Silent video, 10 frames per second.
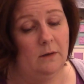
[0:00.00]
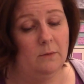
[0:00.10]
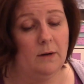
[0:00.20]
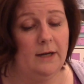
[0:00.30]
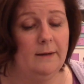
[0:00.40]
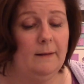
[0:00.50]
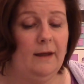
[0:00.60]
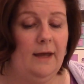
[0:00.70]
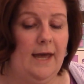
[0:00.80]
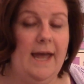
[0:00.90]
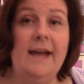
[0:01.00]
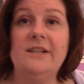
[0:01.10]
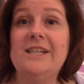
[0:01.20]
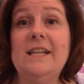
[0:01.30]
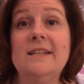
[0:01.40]
Right? And
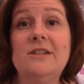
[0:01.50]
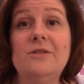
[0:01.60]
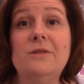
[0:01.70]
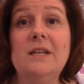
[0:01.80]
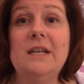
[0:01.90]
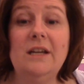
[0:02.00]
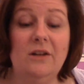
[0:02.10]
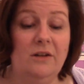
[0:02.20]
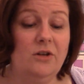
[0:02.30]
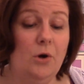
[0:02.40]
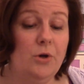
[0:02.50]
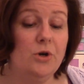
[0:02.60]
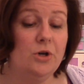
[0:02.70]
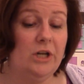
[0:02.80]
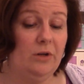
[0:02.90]
she does do the Know Your
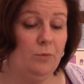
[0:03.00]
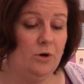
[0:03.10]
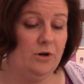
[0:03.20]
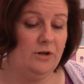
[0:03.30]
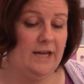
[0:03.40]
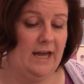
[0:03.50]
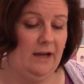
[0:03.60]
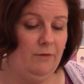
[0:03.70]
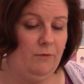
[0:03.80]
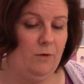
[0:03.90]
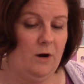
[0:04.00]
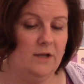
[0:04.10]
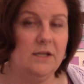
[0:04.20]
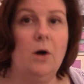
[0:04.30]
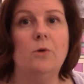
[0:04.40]
Needle Worker tag for
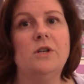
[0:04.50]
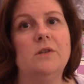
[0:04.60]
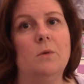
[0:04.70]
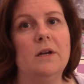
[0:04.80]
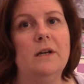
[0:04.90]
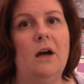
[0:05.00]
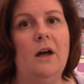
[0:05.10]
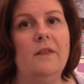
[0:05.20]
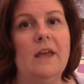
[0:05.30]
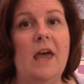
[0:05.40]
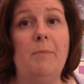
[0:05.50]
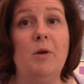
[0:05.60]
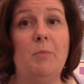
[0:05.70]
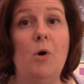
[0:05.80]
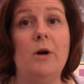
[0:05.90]
us. Oh, she's working on the
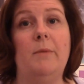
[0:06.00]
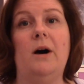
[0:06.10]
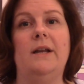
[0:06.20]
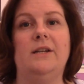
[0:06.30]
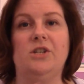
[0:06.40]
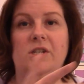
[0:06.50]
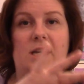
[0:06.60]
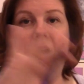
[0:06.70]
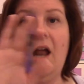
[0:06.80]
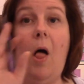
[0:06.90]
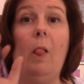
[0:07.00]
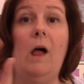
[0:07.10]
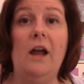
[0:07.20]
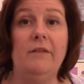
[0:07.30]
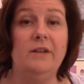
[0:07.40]
epic Pokemon, and she's got a
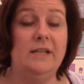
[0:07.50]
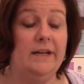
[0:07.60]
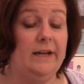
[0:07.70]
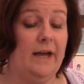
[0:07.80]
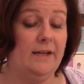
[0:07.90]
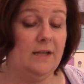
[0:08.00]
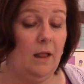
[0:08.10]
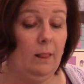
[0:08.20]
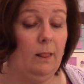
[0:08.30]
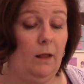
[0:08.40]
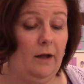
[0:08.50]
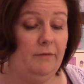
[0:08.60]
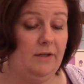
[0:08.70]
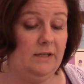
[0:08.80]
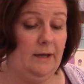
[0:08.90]
lot of it done, guys. A lot of
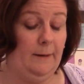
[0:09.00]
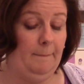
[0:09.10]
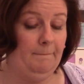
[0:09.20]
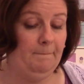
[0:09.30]
it done.